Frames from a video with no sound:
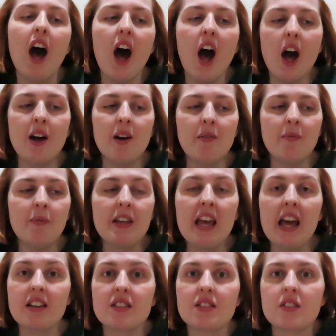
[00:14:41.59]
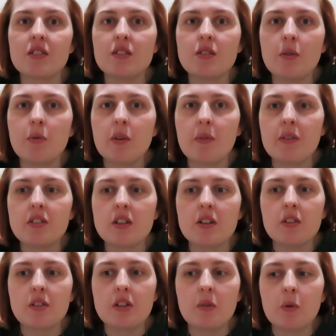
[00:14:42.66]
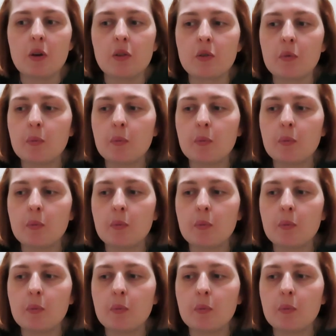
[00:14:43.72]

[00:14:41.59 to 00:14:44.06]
But yes, so we went to Lotte World.